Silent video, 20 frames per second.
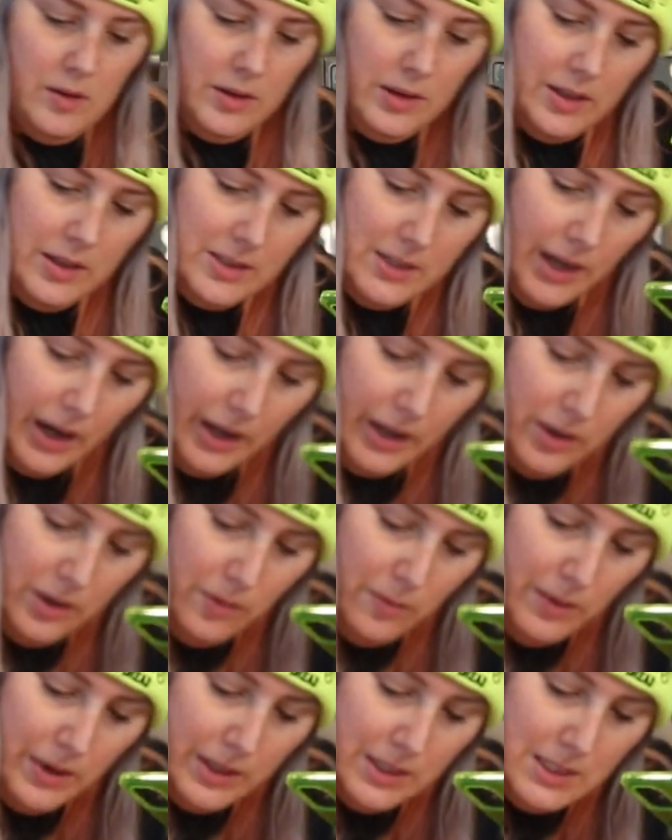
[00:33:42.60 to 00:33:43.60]
because I
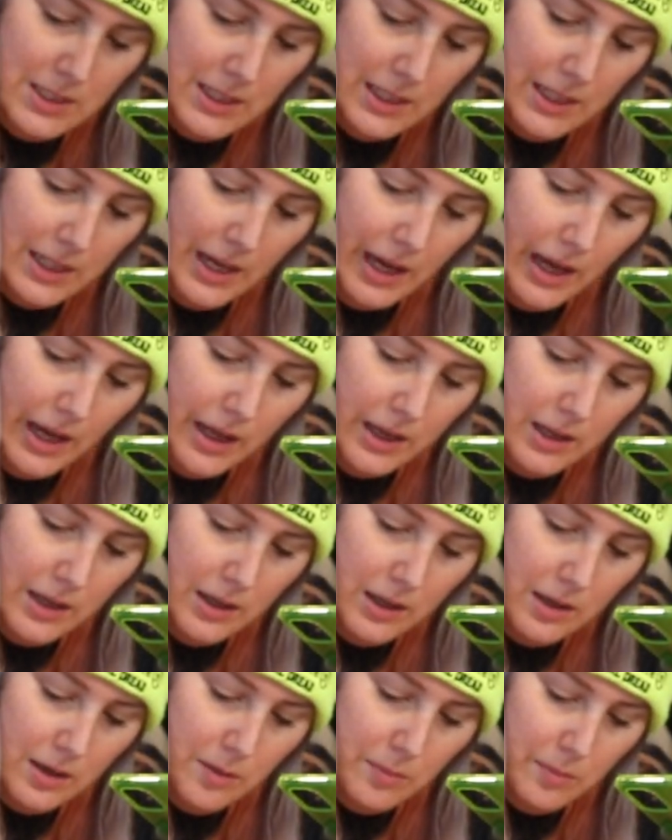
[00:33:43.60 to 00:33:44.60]
don't want to get
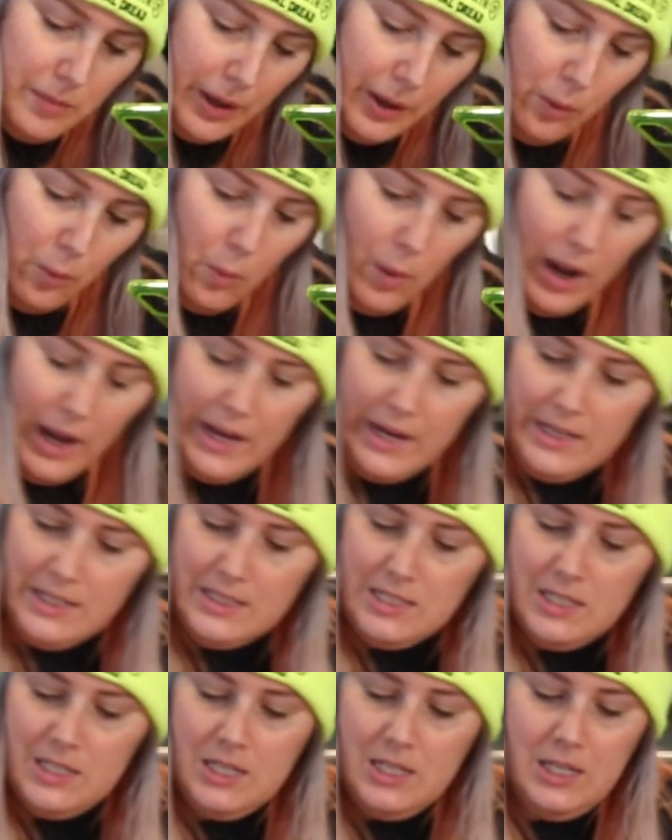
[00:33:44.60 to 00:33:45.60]
my
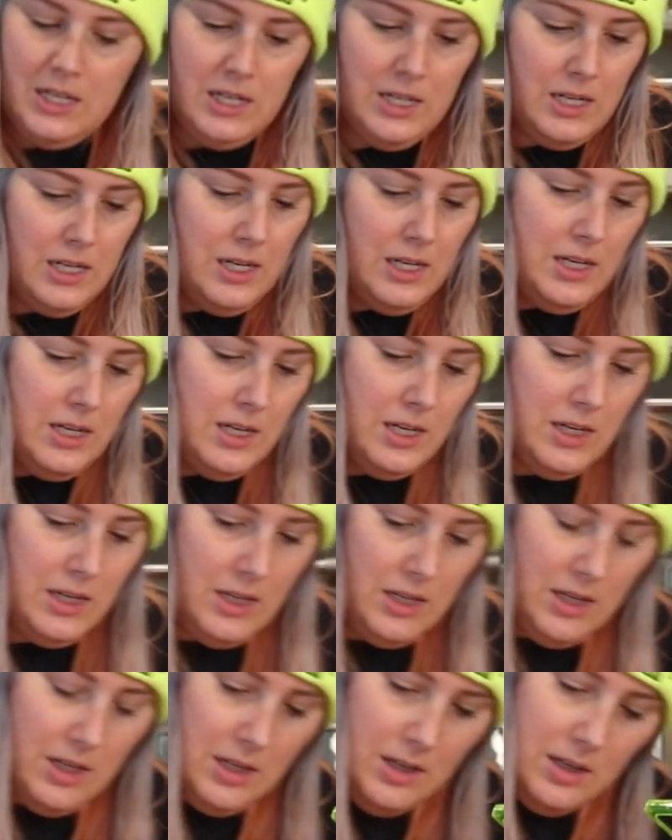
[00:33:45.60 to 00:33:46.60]
white
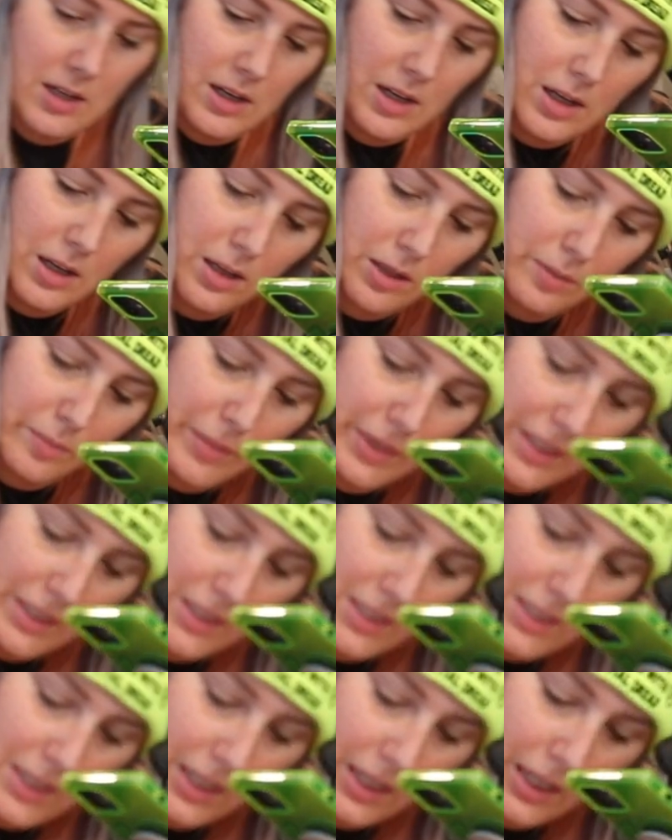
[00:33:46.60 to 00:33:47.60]
all
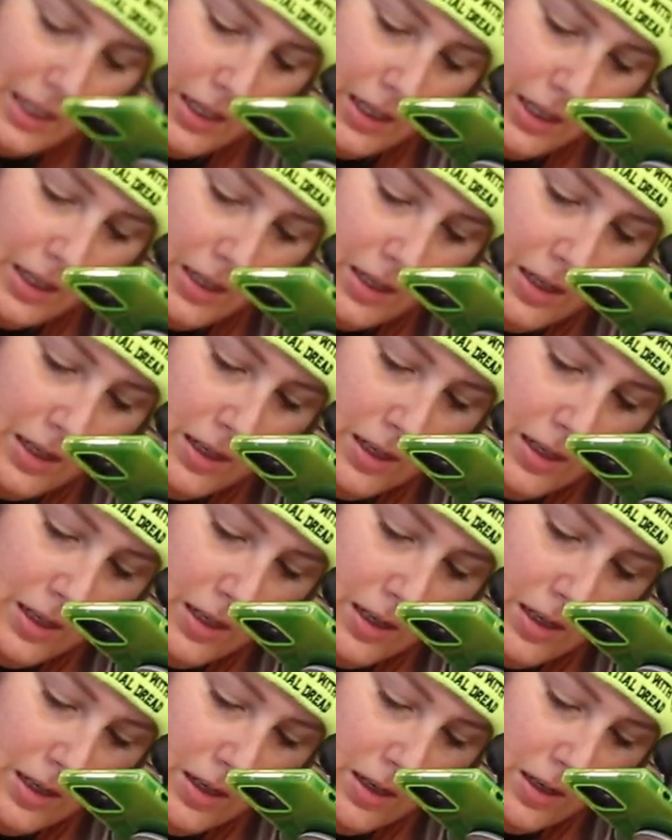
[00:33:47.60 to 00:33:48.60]
mixed in
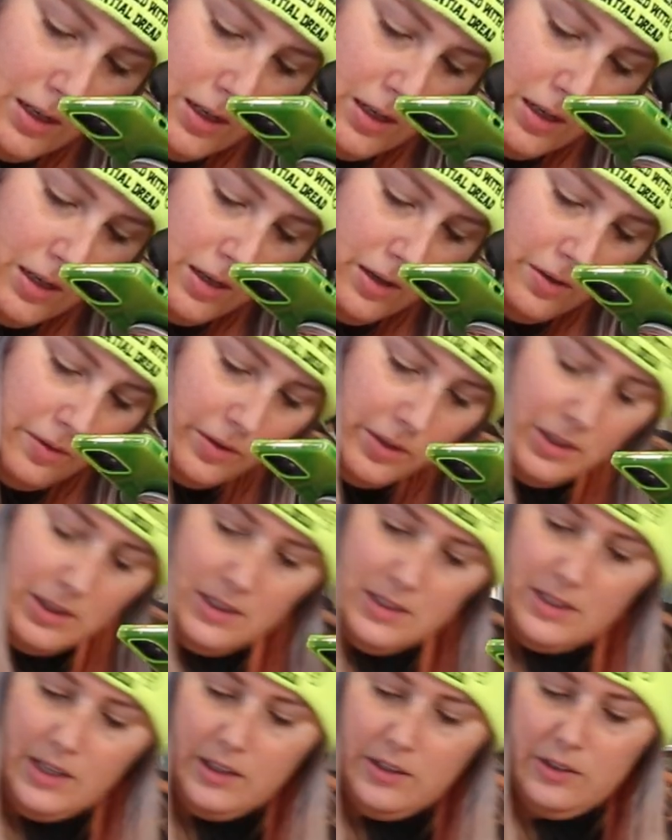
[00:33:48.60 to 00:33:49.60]
with
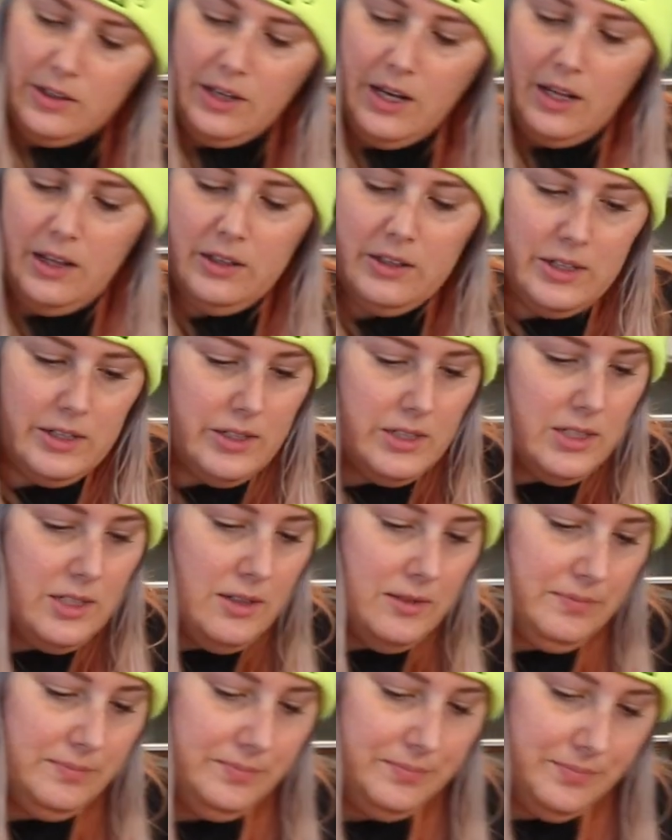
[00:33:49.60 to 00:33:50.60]
these other
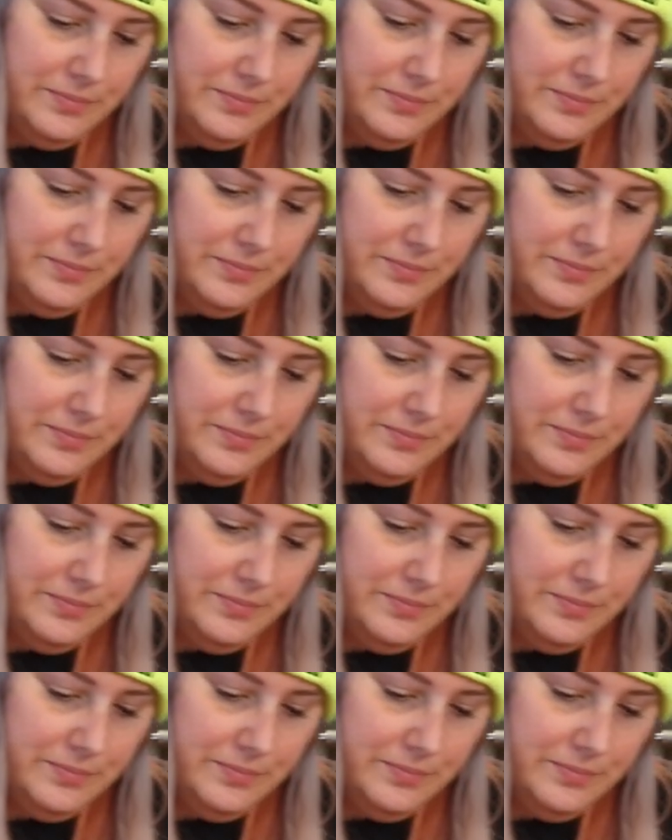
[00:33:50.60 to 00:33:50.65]
colors.